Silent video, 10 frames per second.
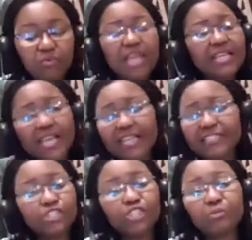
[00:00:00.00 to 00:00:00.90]
When it
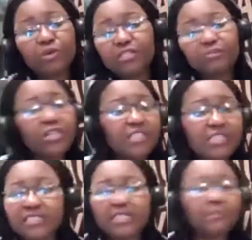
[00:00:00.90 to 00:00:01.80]
gets into your
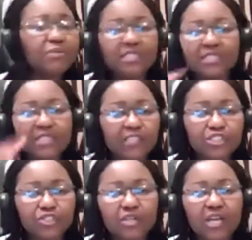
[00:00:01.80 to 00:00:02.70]
body
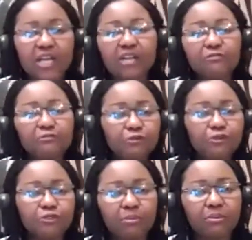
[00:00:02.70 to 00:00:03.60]
interprets it as
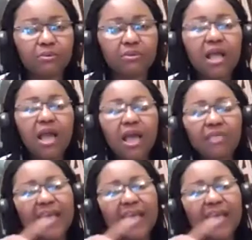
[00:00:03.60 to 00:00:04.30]
sugar, full stop.